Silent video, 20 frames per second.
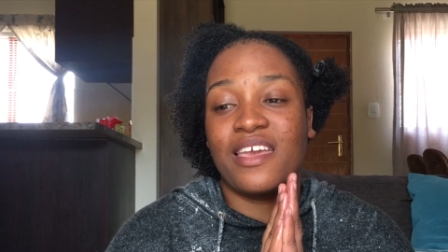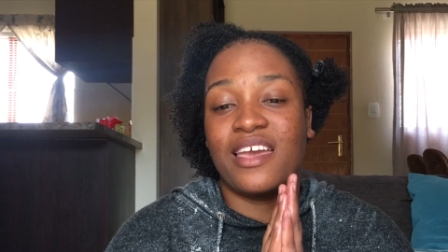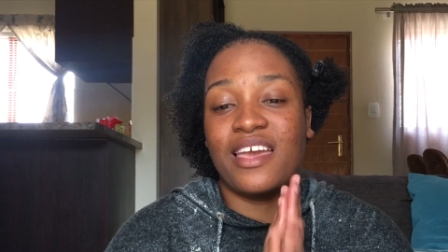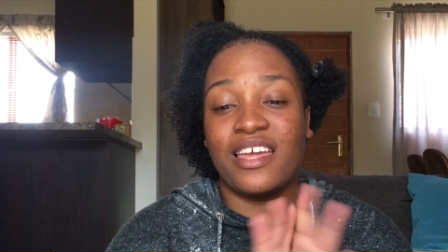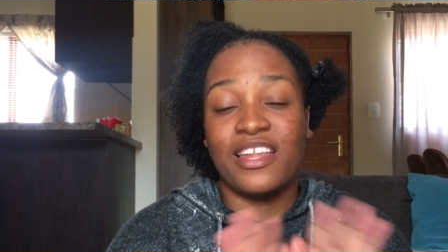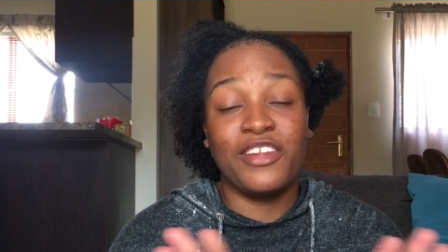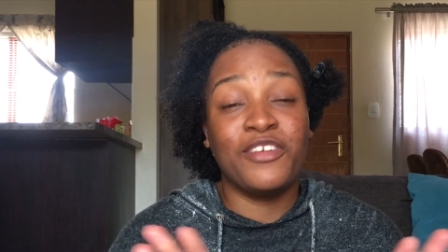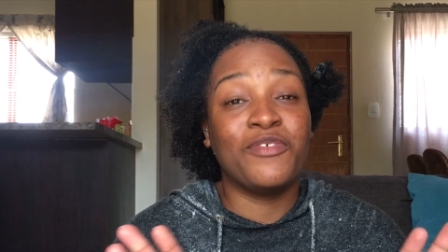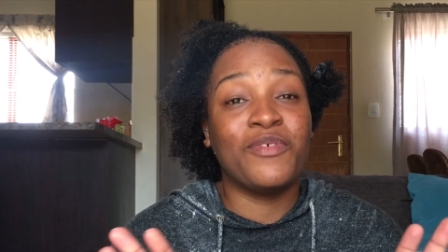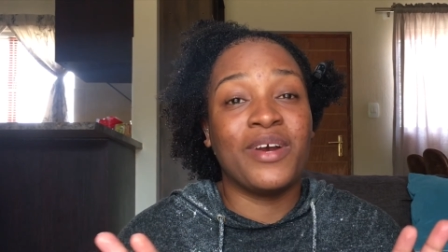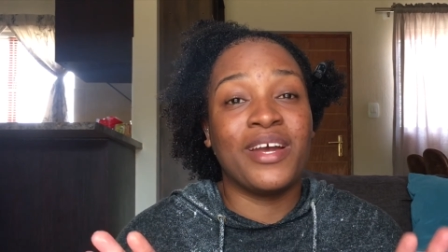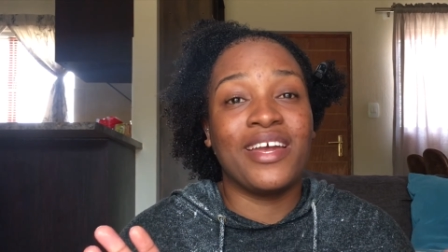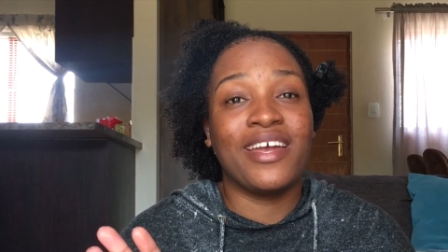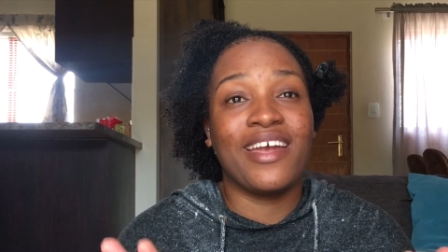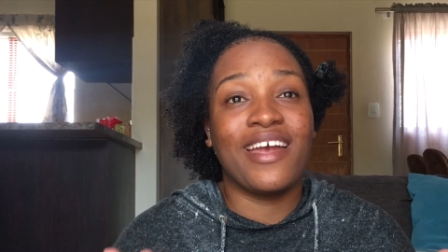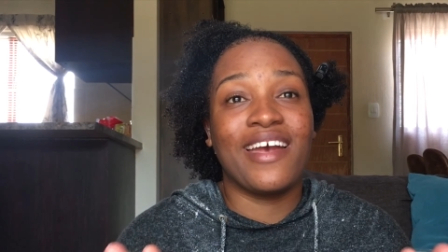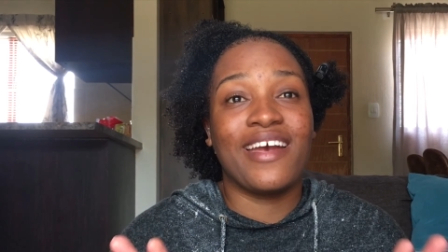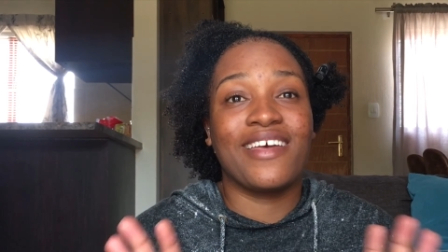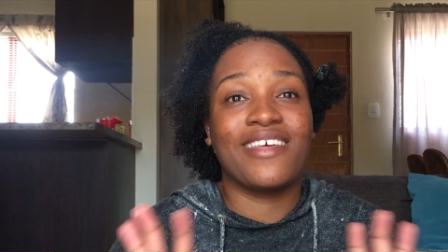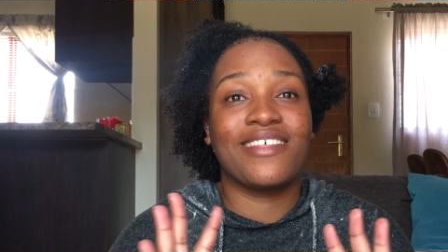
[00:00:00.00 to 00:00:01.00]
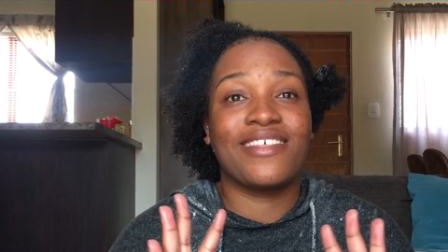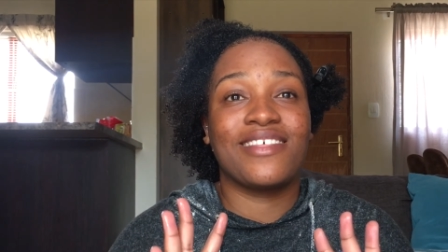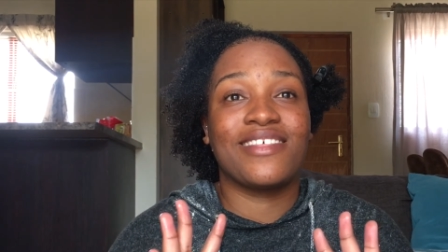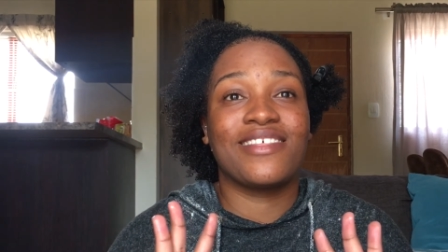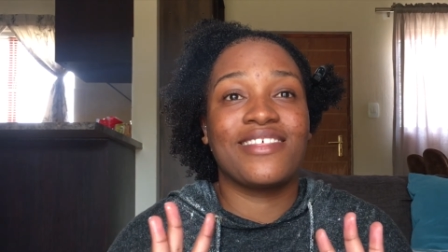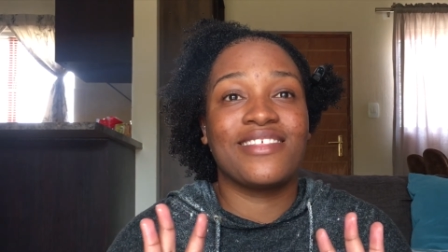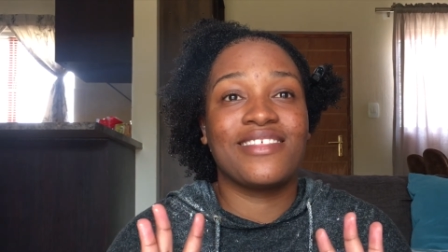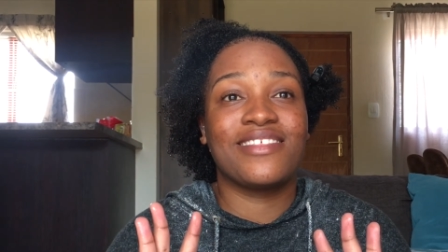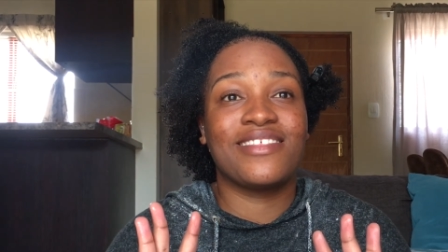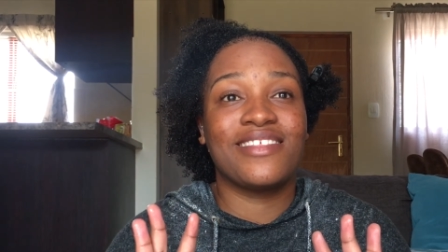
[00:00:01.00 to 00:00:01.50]
anyway,
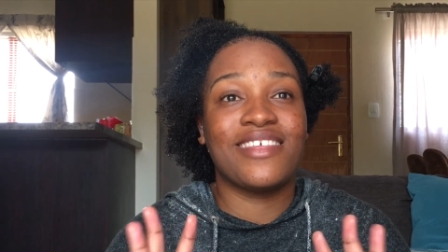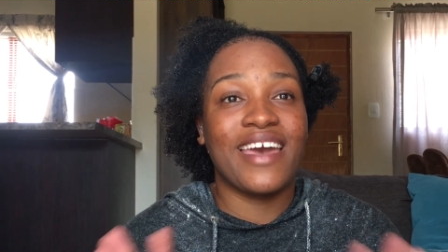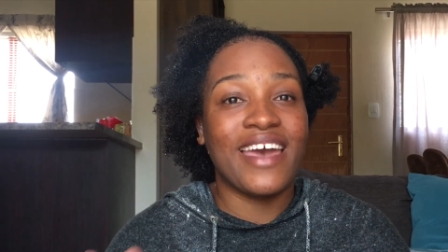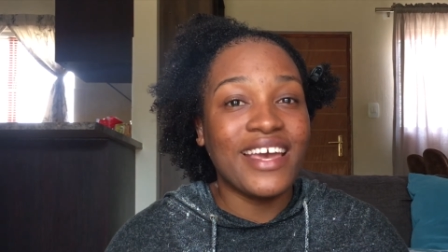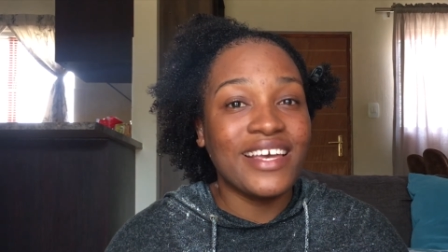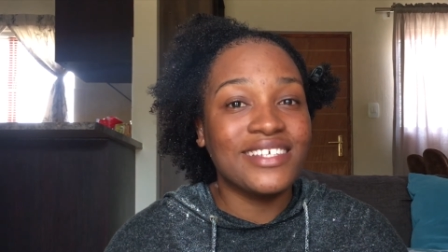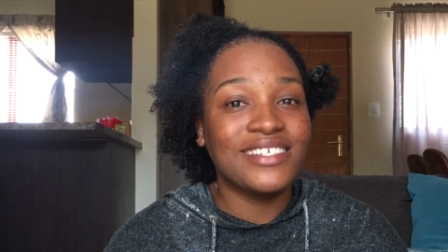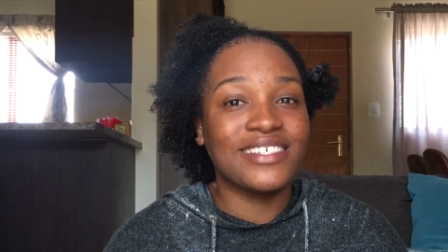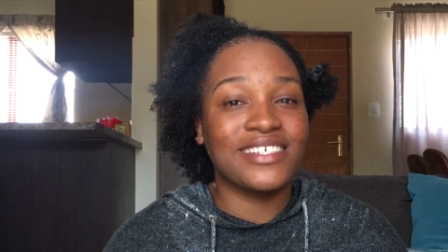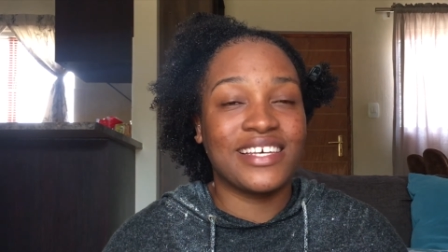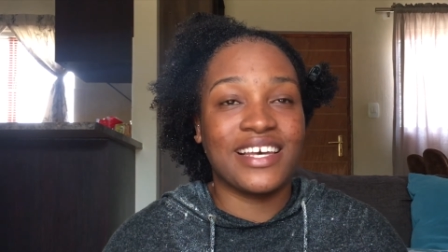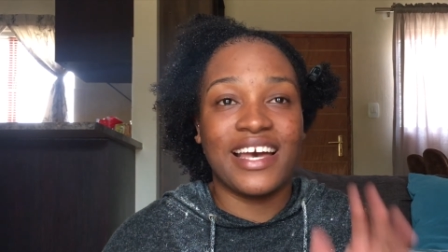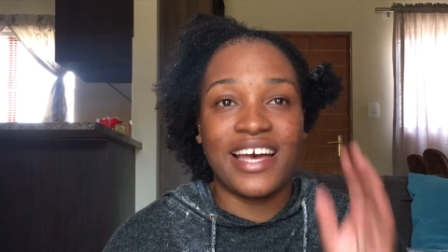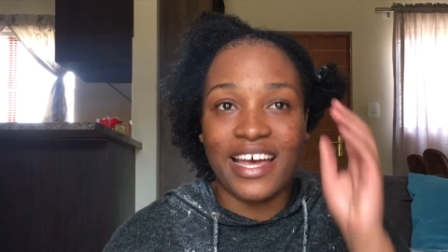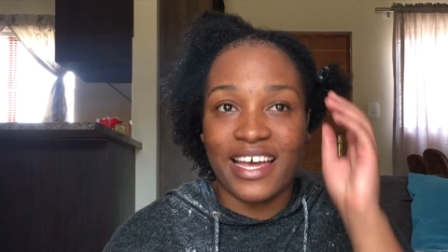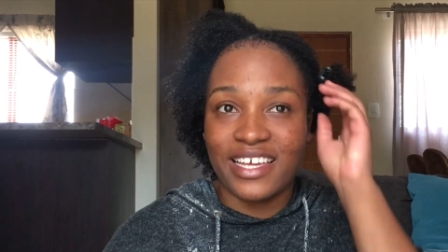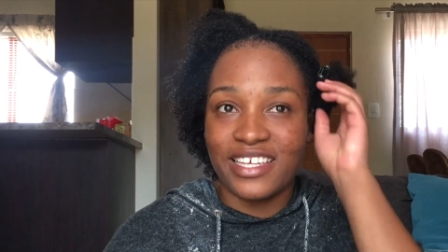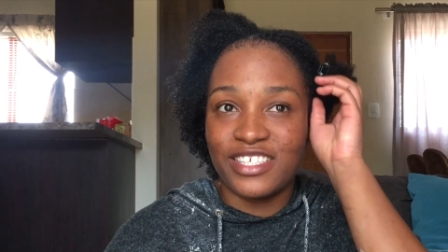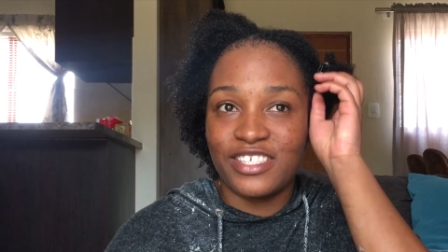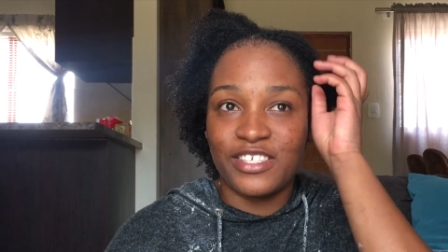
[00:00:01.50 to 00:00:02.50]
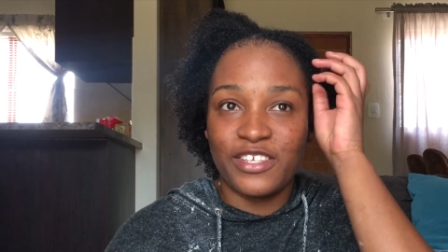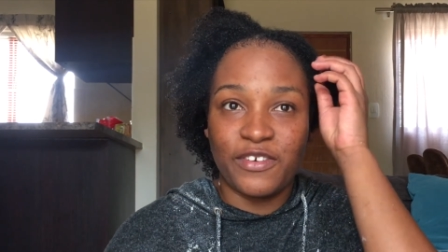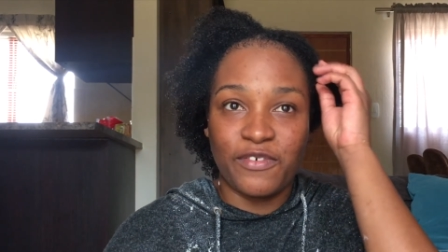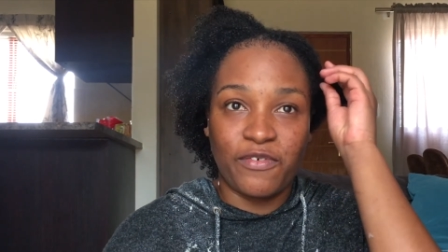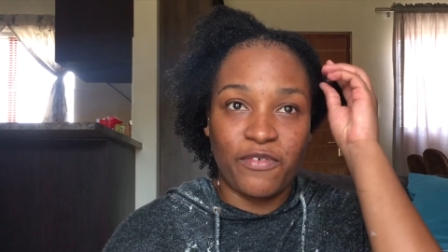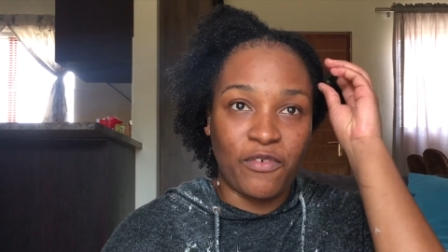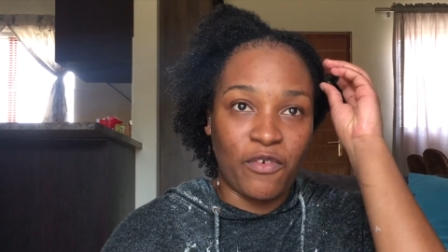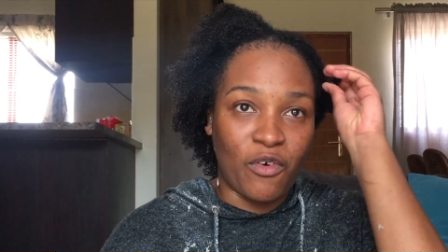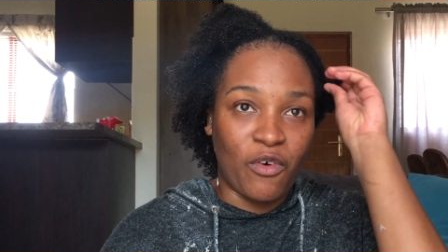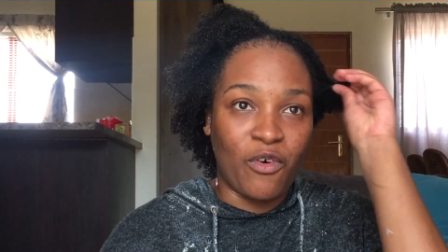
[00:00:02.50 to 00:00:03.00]
thanks guys
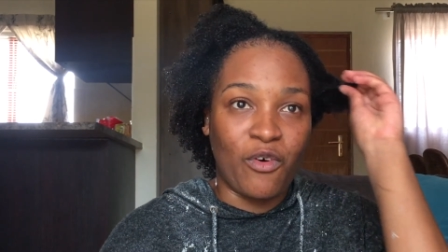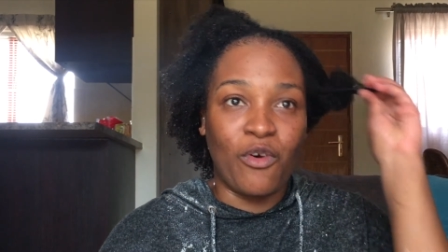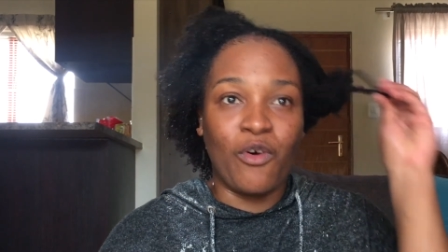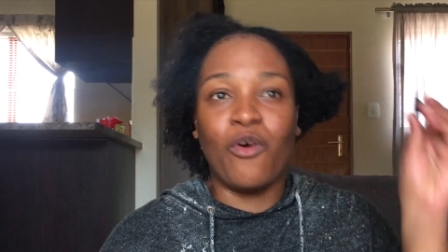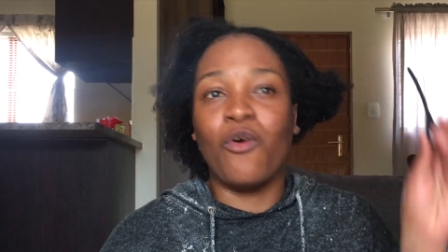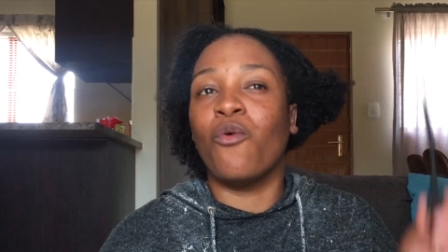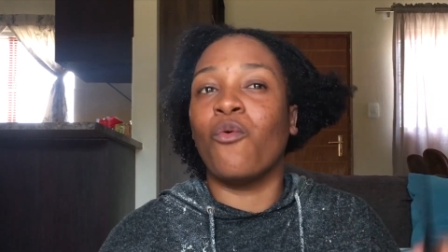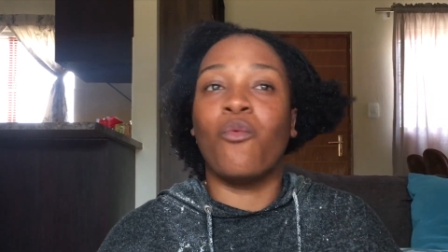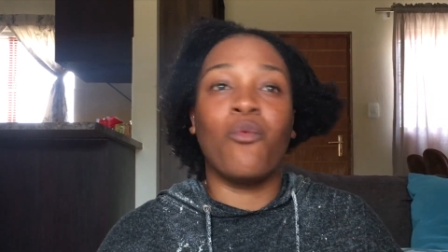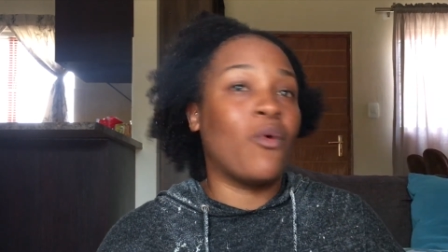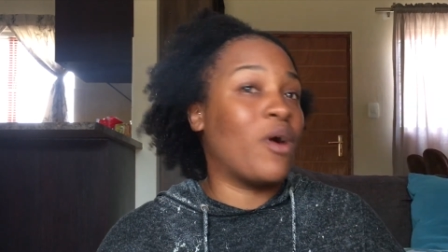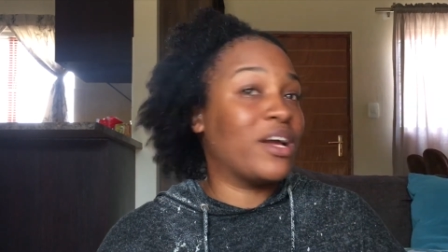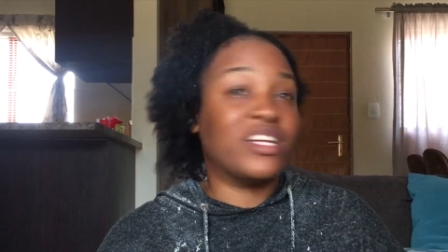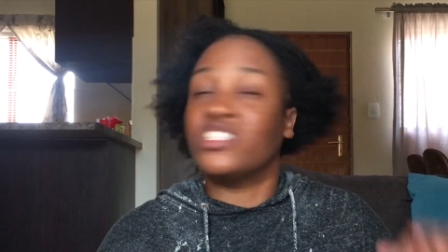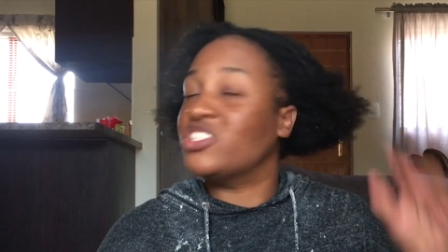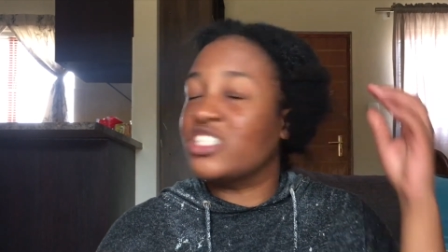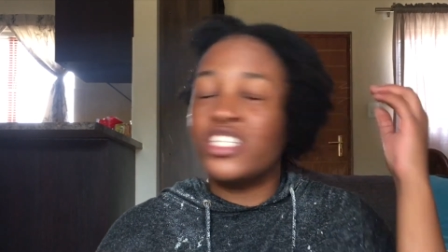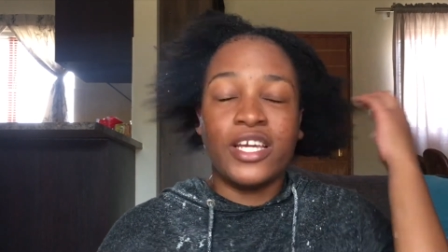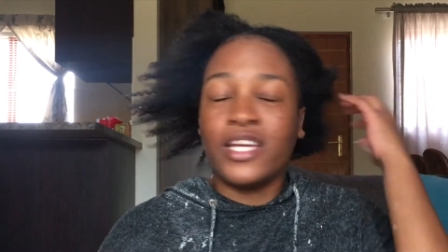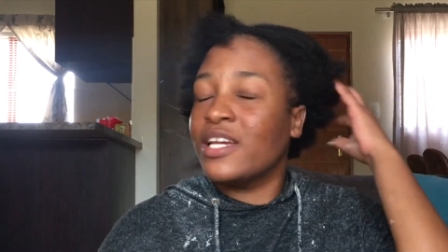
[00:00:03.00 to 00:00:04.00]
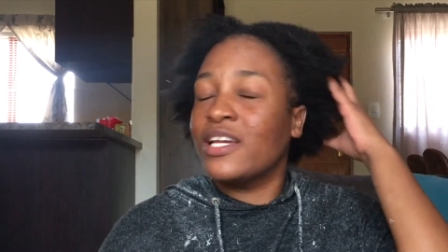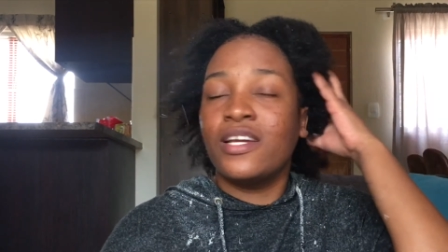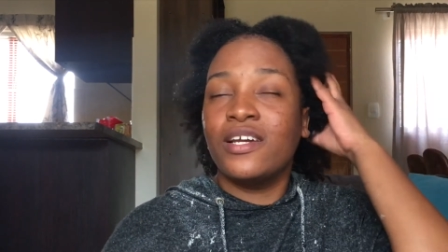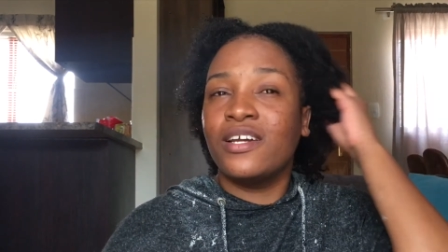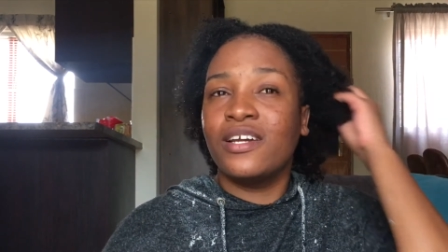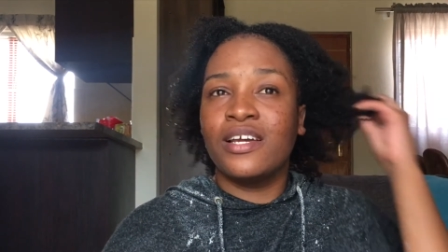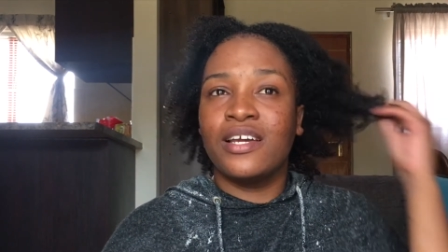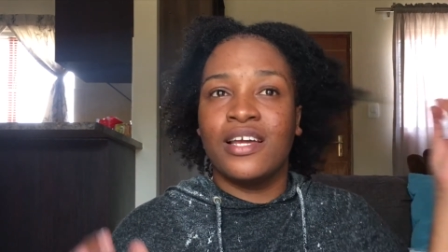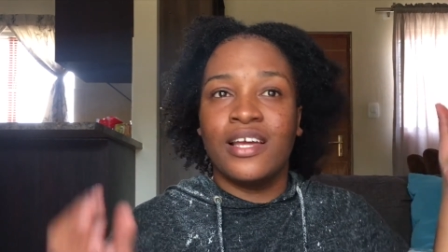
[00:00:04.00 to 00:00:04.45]
for watching.